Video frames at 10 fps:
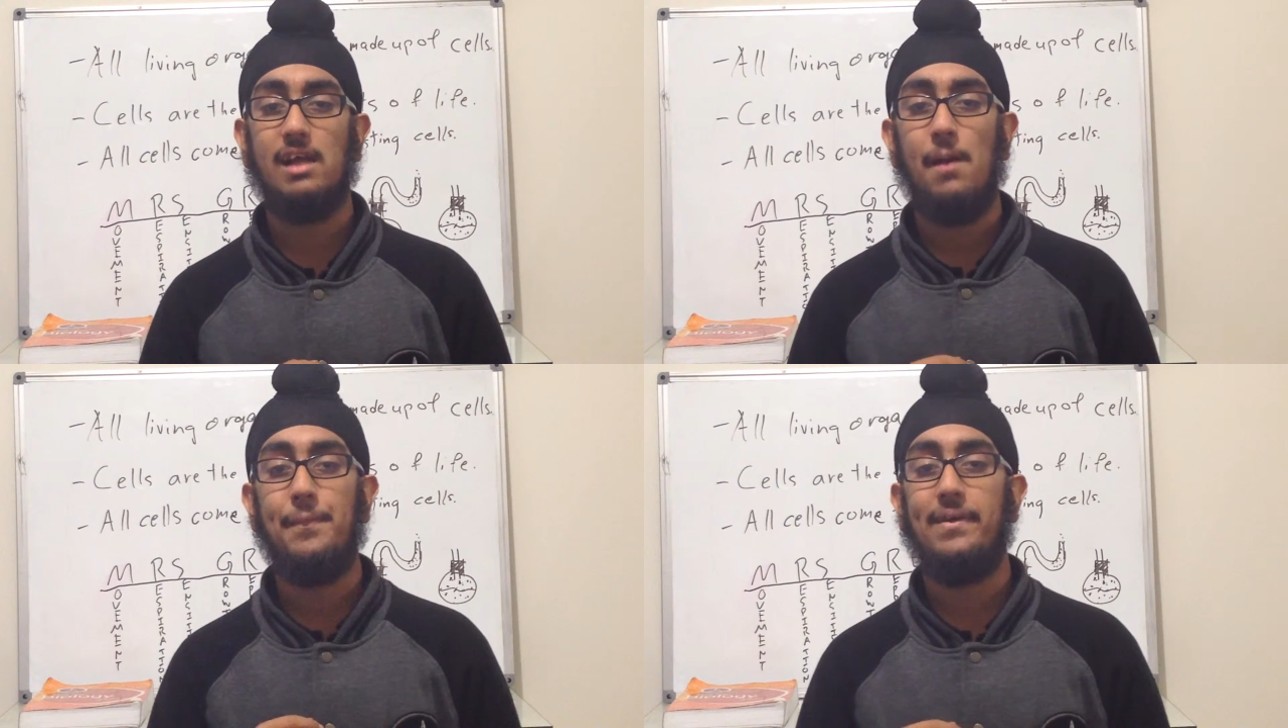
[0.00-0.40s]

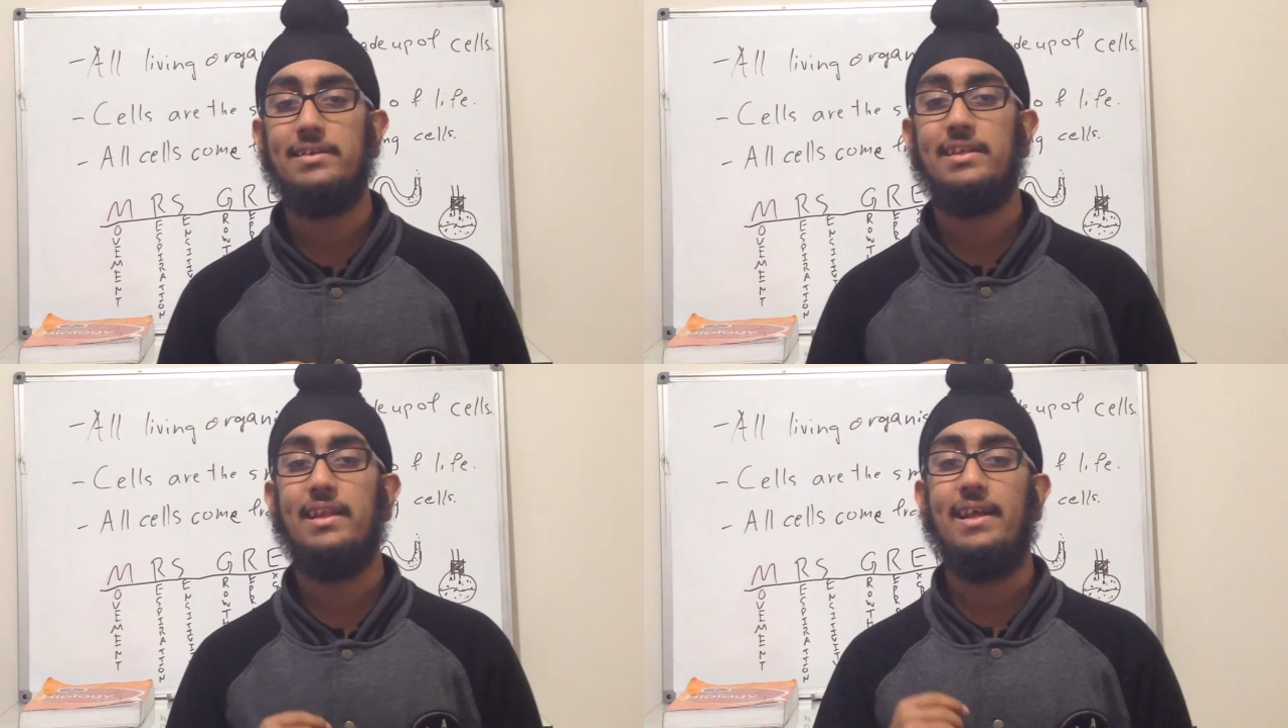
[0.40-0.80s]
are
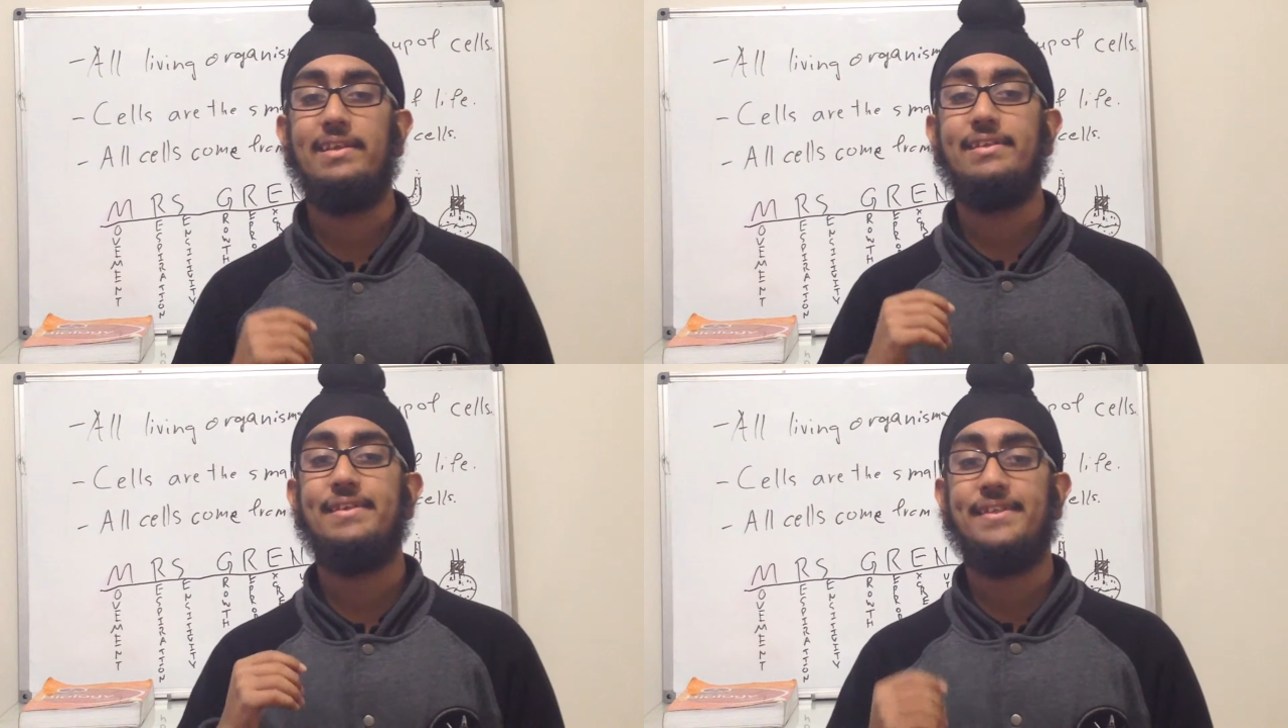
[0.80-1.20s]
present
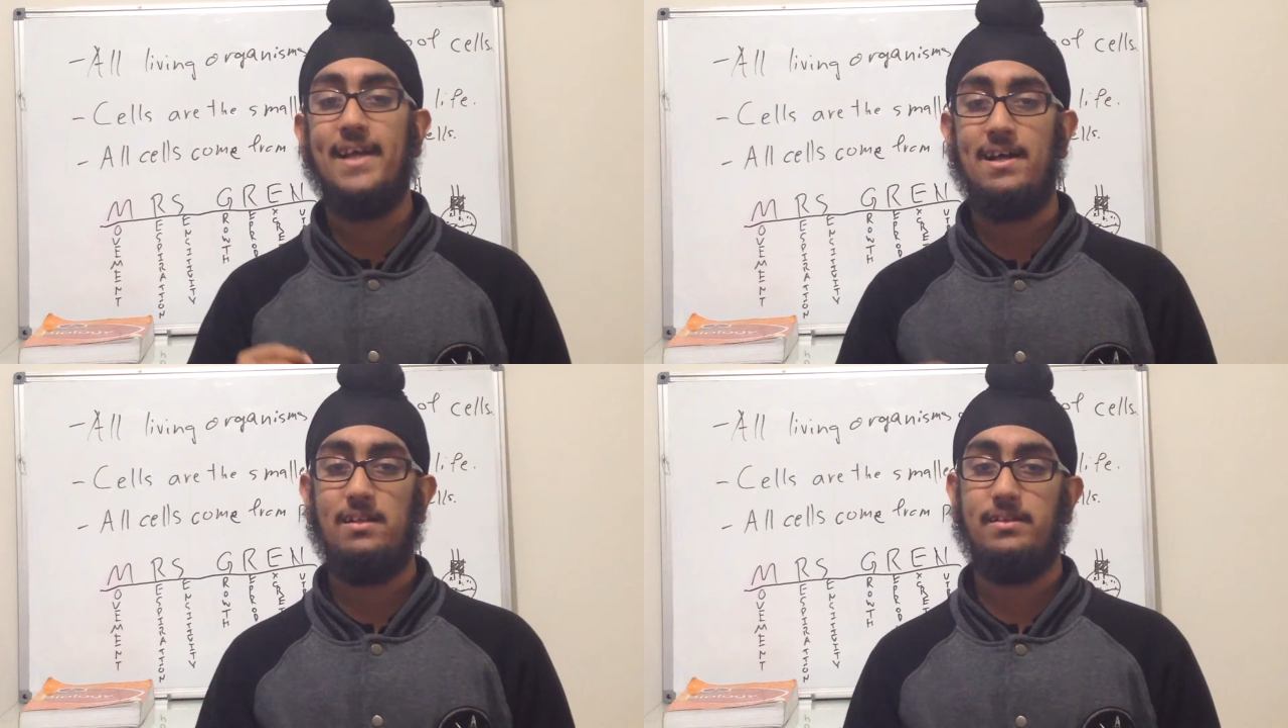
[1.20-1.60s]
in
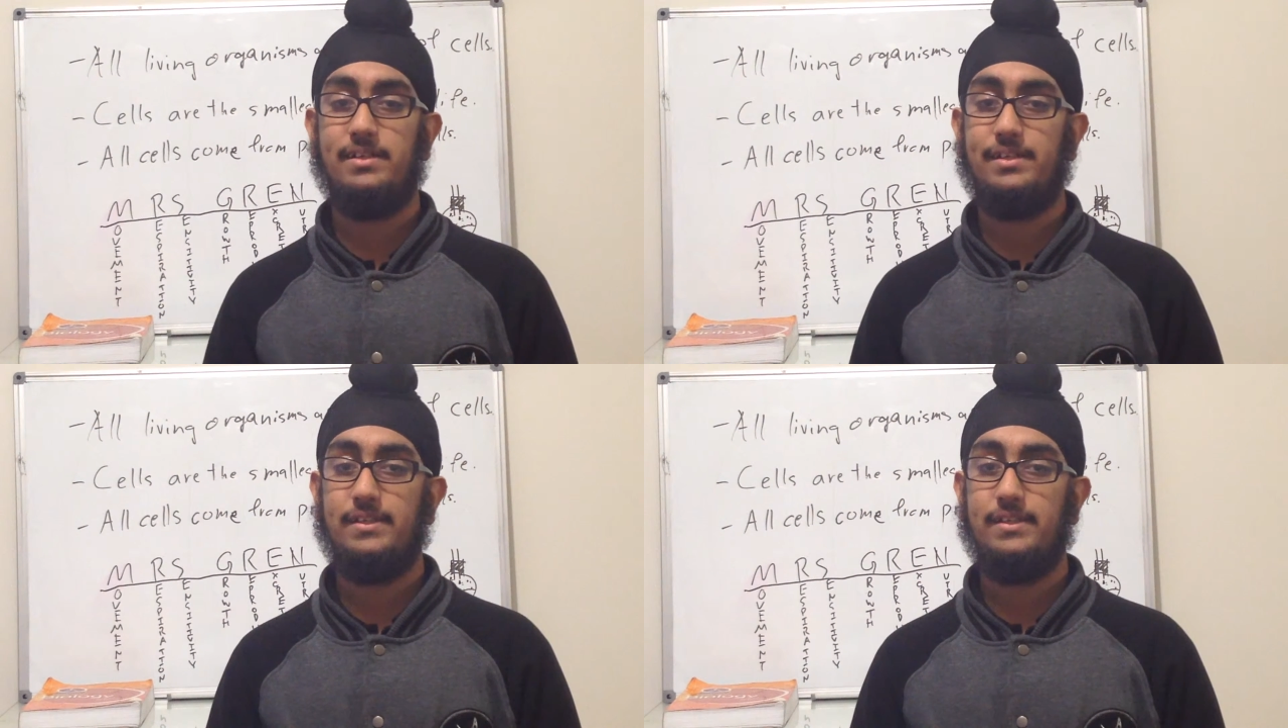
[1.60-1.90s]
cells.